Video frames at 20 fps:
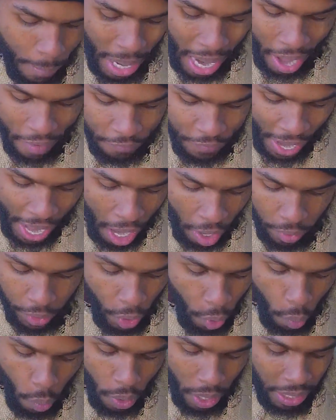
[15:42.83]
but I found
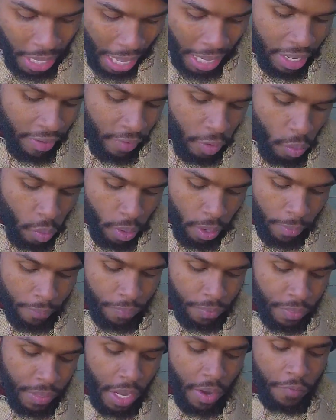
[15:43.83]
no one, not even one.
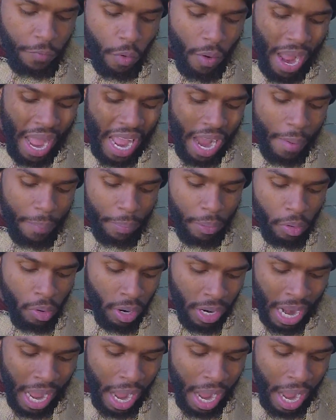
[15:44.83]
Therefore, I have poured